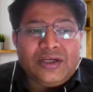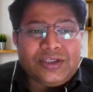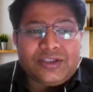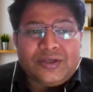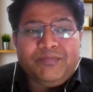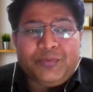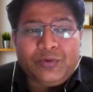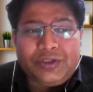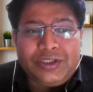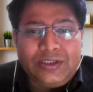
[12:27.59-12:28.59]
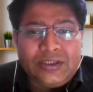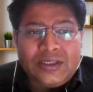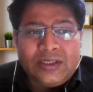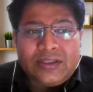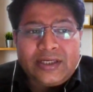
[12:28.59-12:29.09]
is imputed
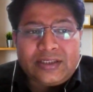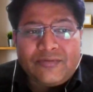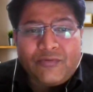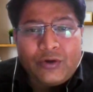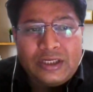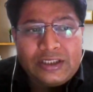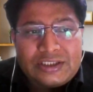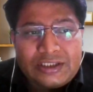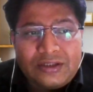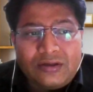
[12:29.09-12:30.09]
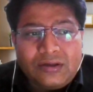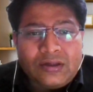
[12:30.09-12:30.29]
that the violation